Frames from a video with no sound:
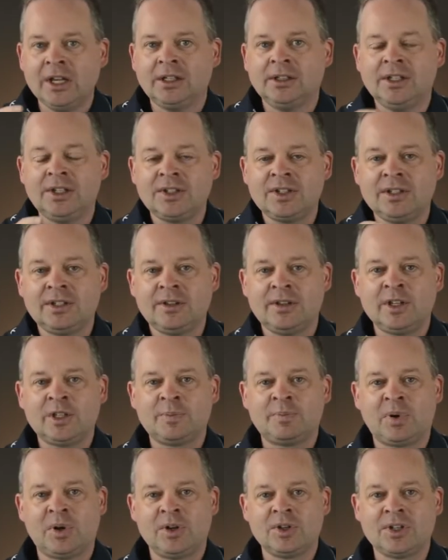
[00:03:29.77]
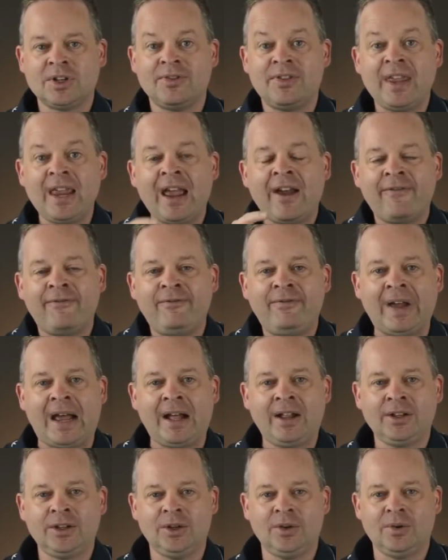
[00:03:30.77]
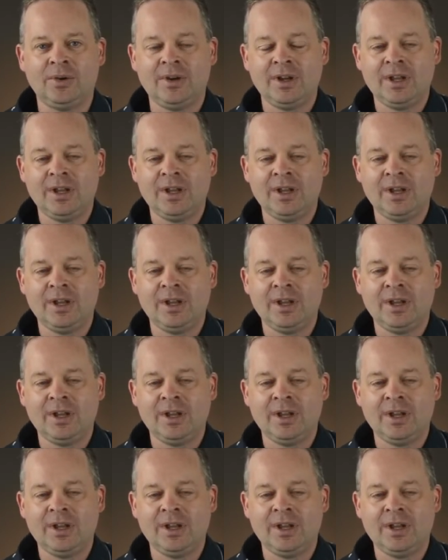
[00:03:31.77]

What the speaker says: Listen to this person. They have value.